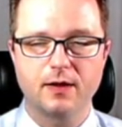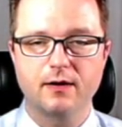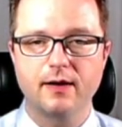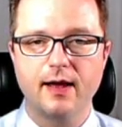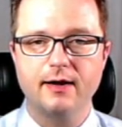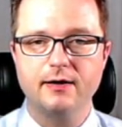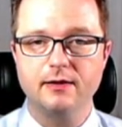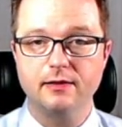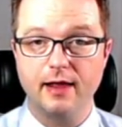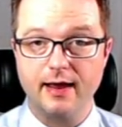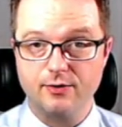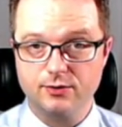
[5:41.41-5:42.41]
Any
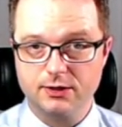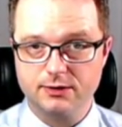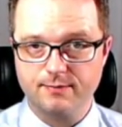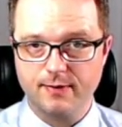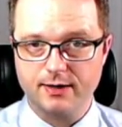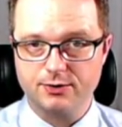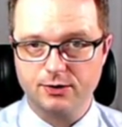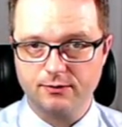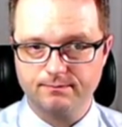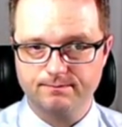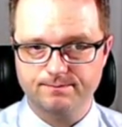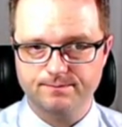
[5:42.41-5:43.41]
languages major,
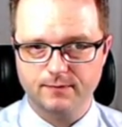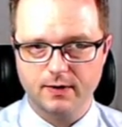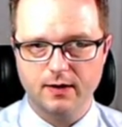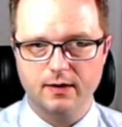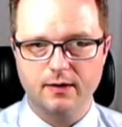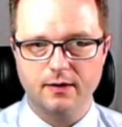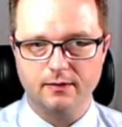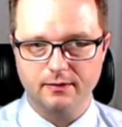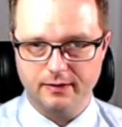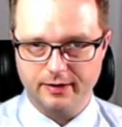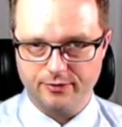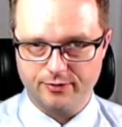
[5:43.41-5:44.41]

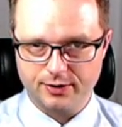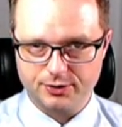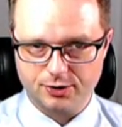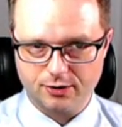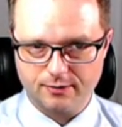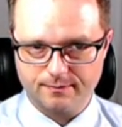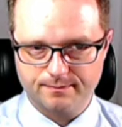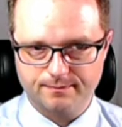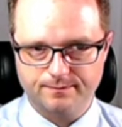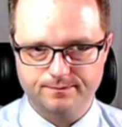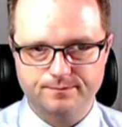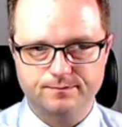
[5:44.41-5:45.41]
literature,
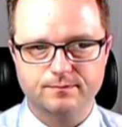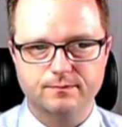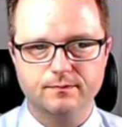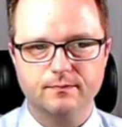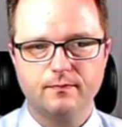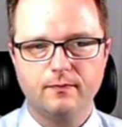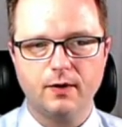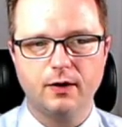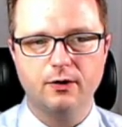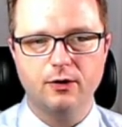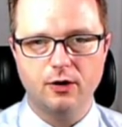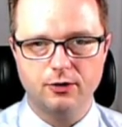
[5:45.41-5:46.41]

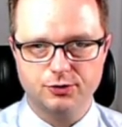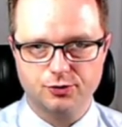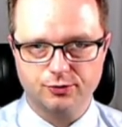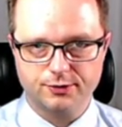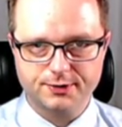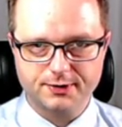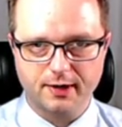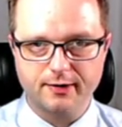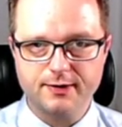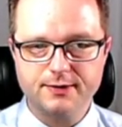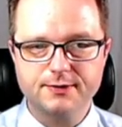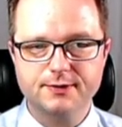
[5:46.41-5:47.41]
cultural
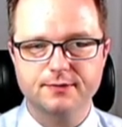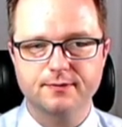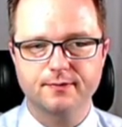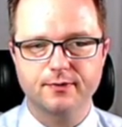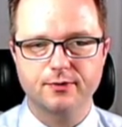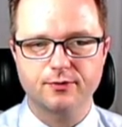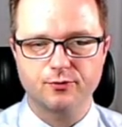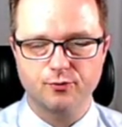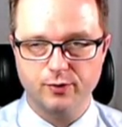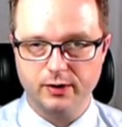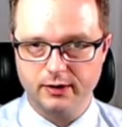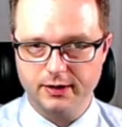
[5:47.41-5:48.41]
studies,
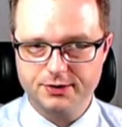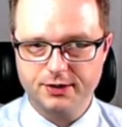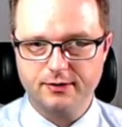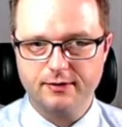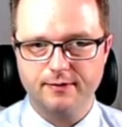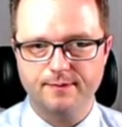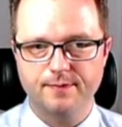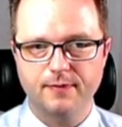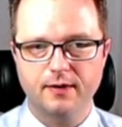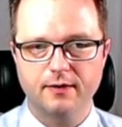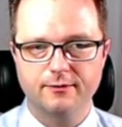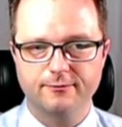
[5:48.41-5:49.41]
religion,
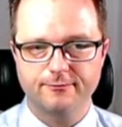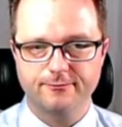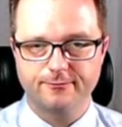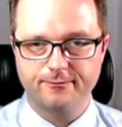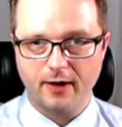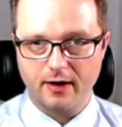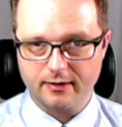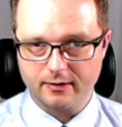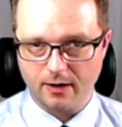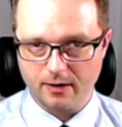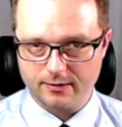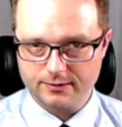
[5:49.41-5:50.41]
fine
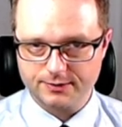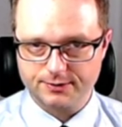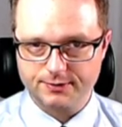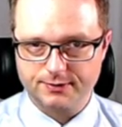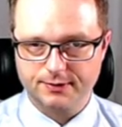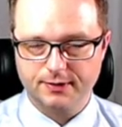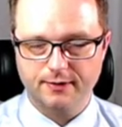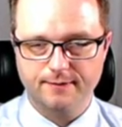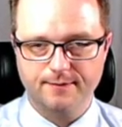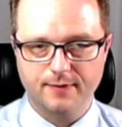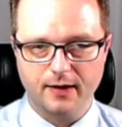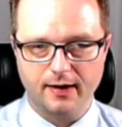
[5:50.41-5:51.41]
arts,
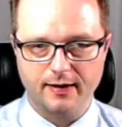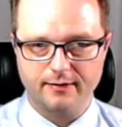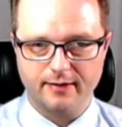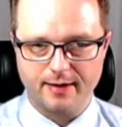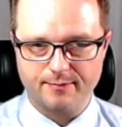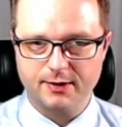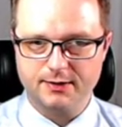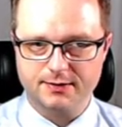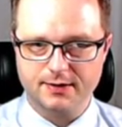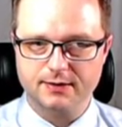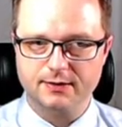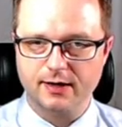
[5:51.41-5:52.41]
and that means
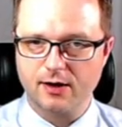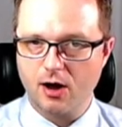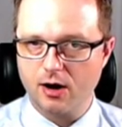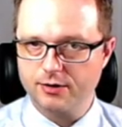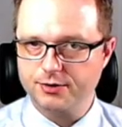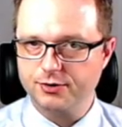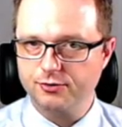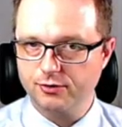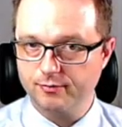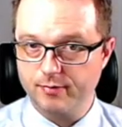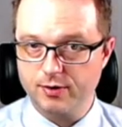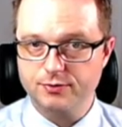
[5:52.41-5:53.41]
things like art or
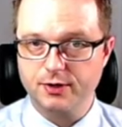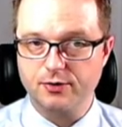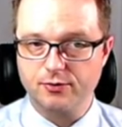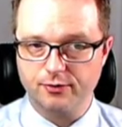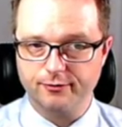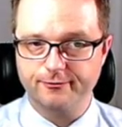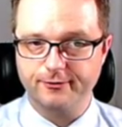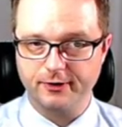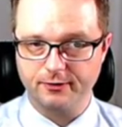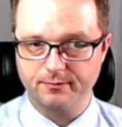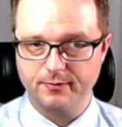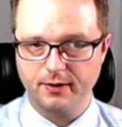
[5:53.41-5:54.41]
music or
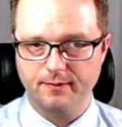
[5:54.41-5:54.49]
film.